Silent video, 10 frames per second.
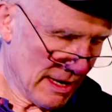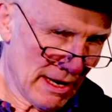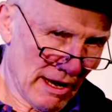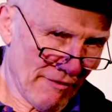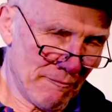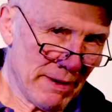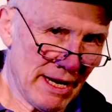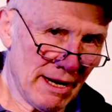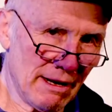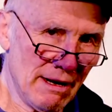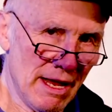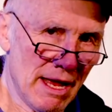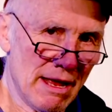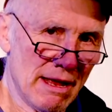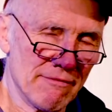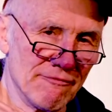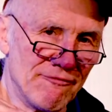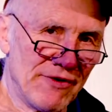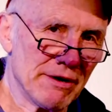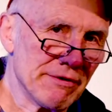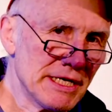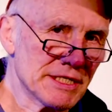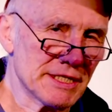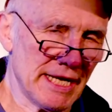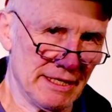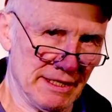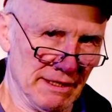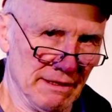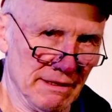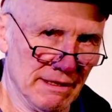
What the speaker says: have been very steady